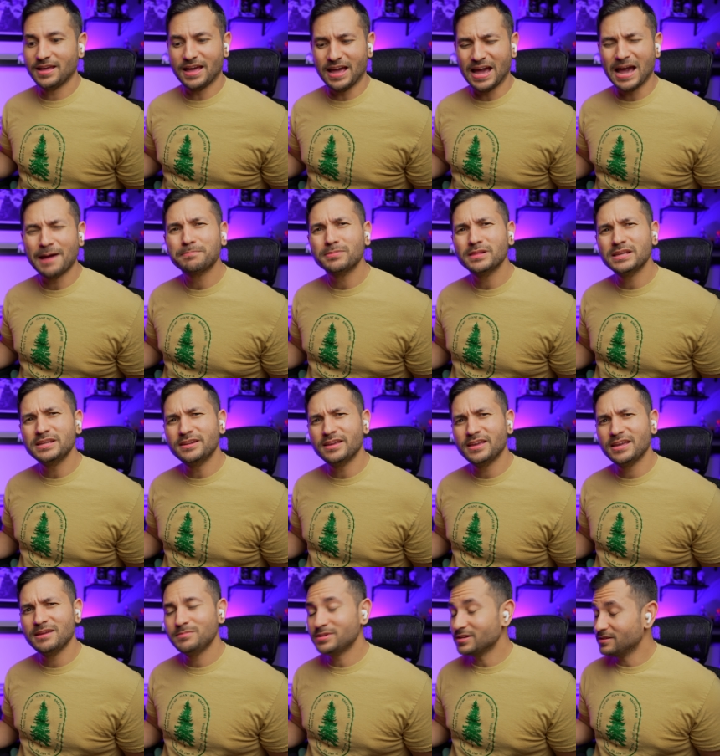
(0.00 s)
aptly
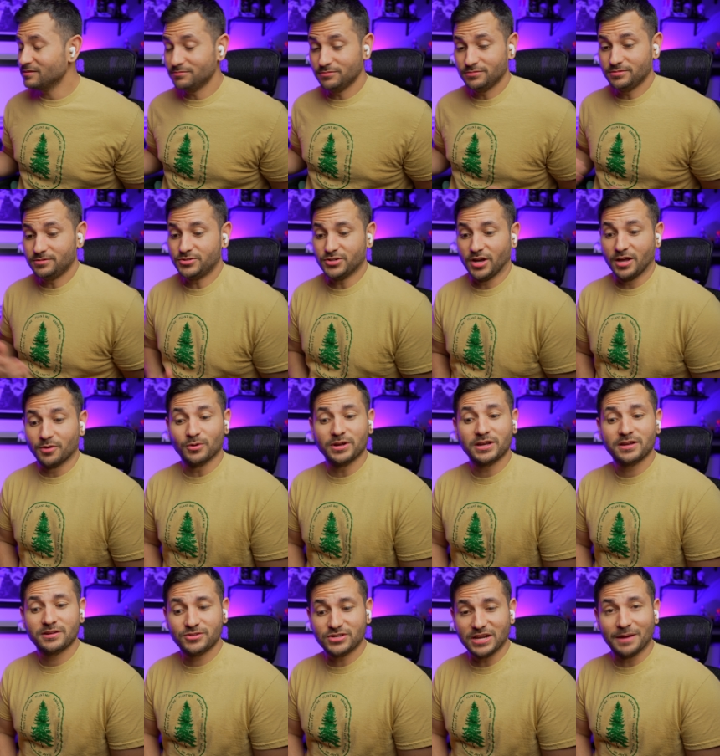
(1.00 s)
named John
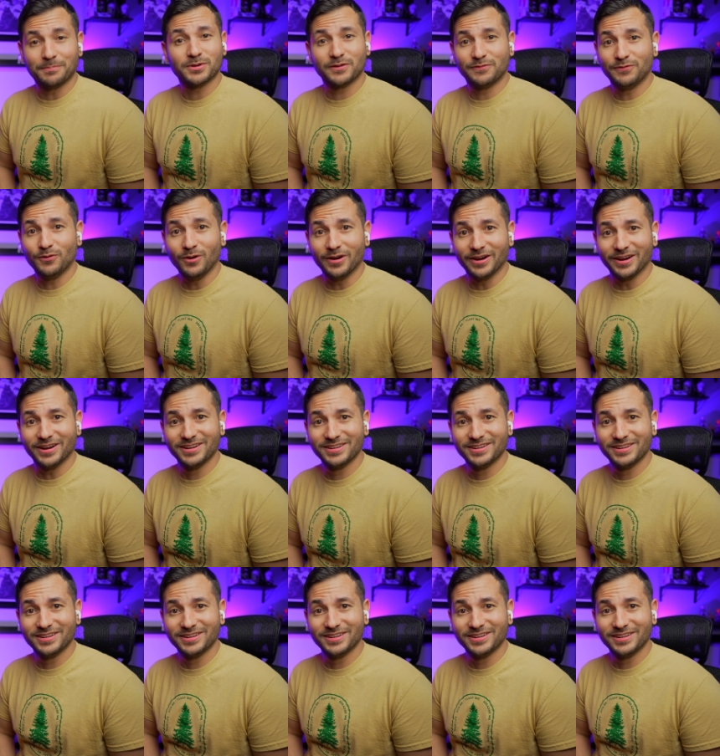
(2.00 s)
Wick Chapter 4.